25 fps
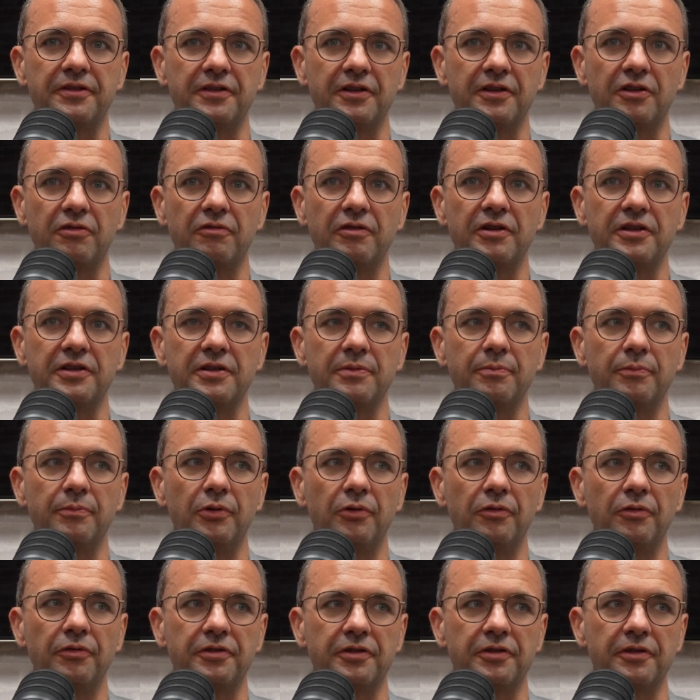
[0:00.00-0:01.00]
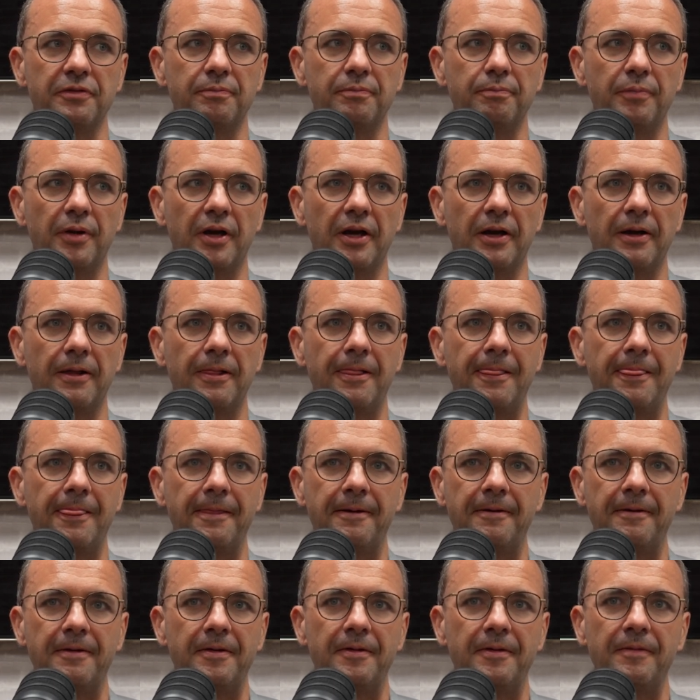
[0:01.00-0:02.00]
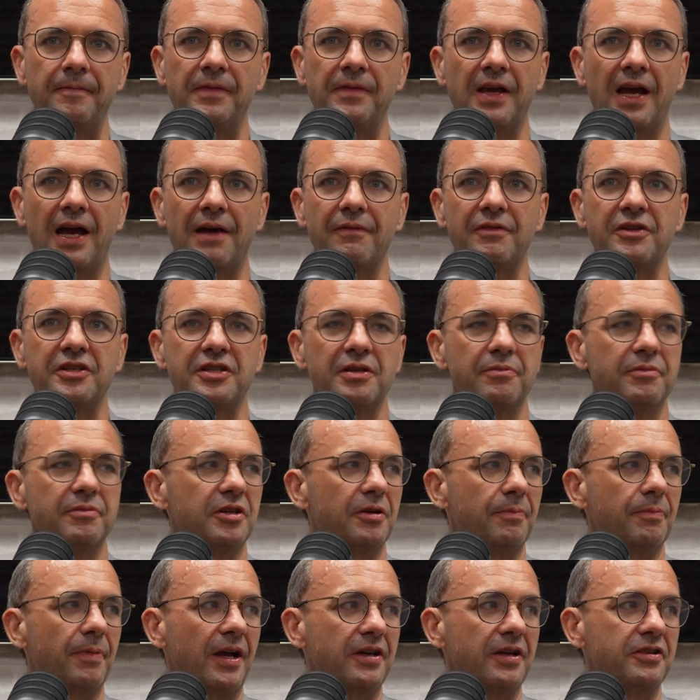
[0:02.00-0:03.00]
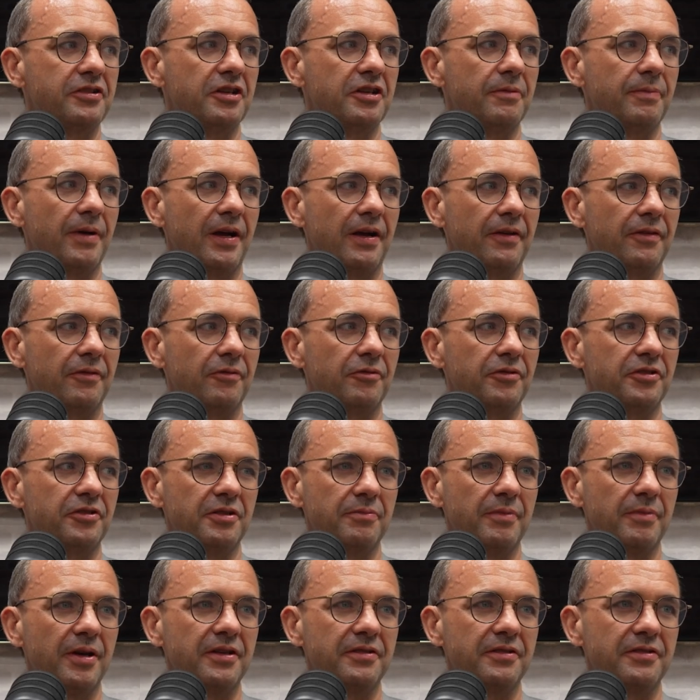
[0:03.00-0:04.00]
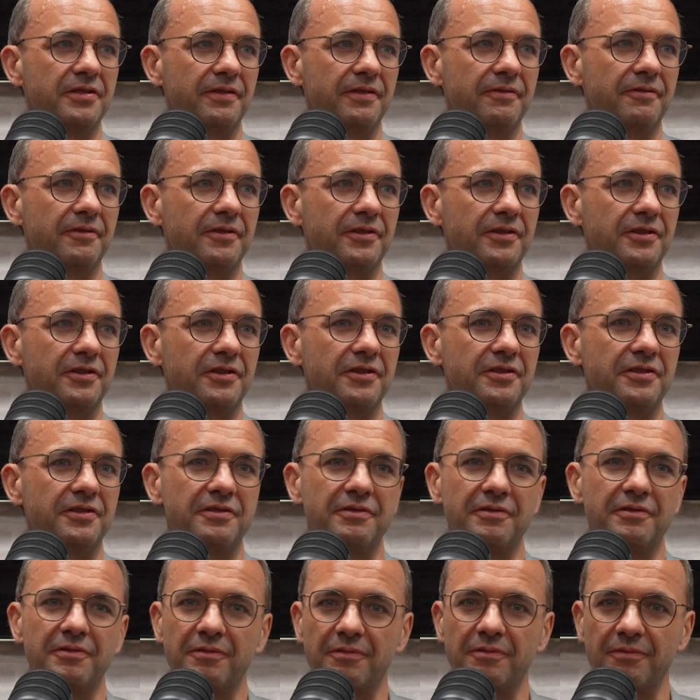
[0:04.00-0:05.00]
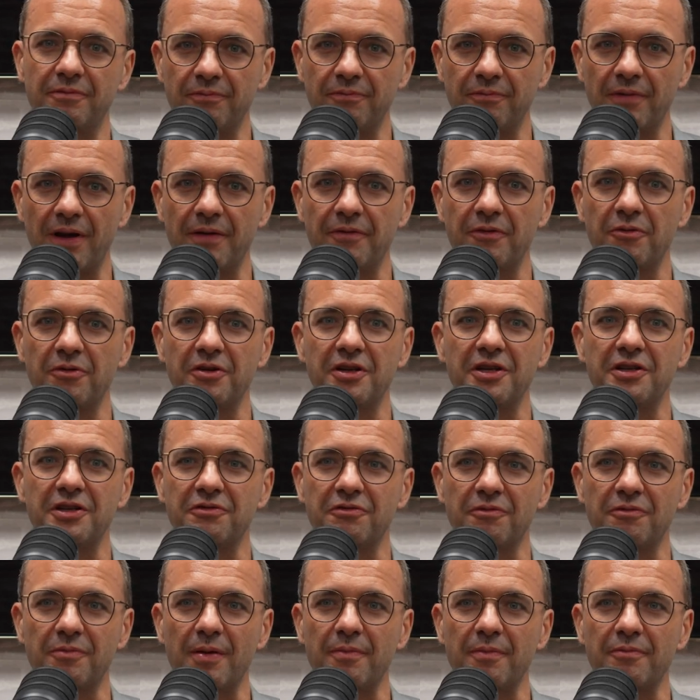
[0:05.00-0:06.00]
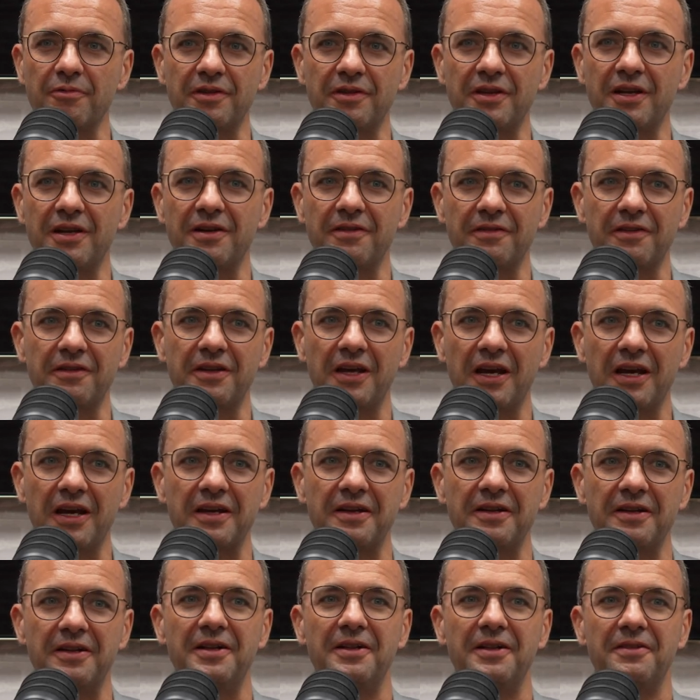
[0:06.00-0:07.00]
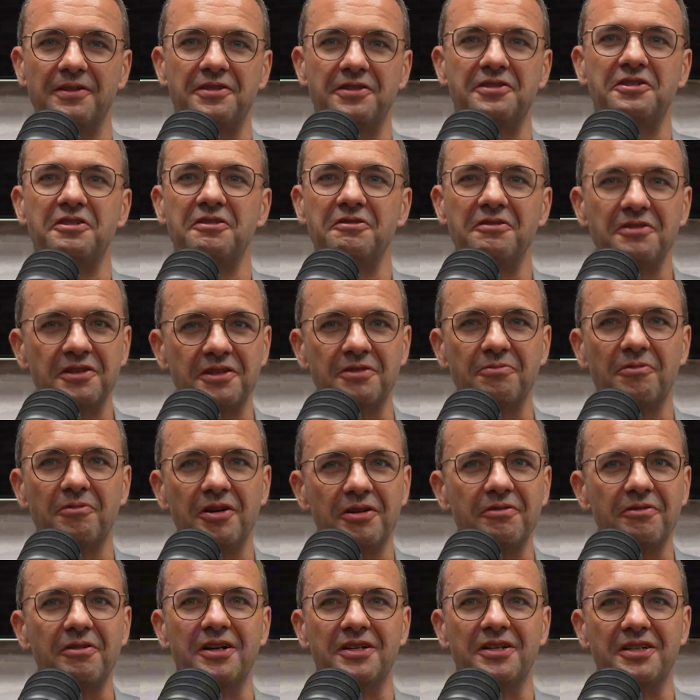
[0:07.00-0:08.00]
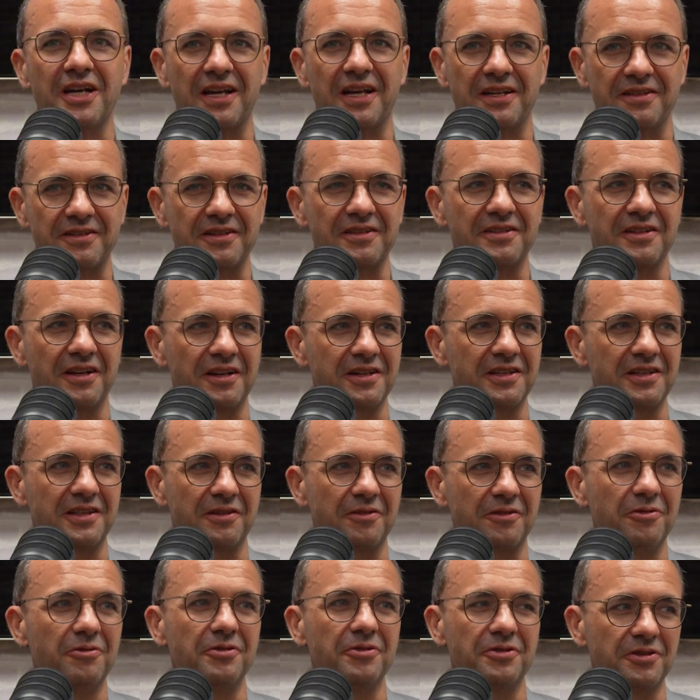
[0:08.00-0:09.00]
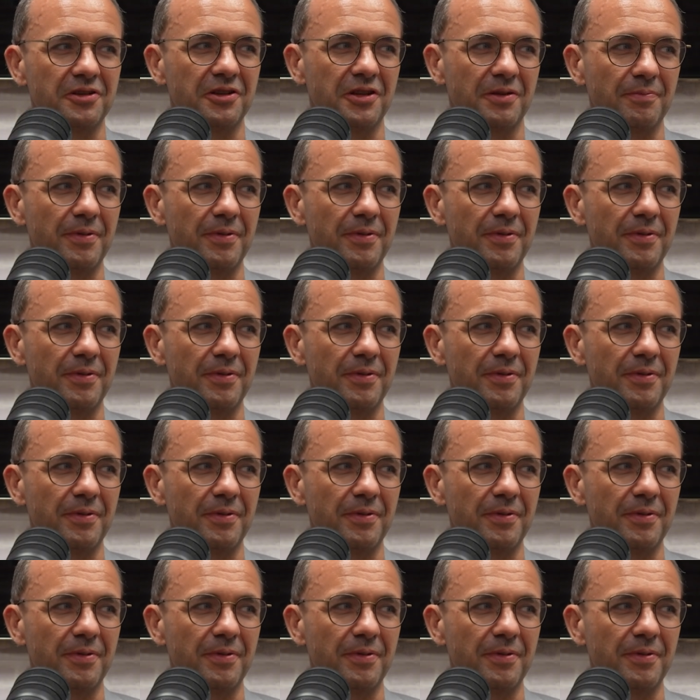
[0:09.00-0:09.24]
The career is important, but having something you're passionate about also makes a difference, because everyone needs to remember at the end of the day, the student's the one who actually has to study the course, not the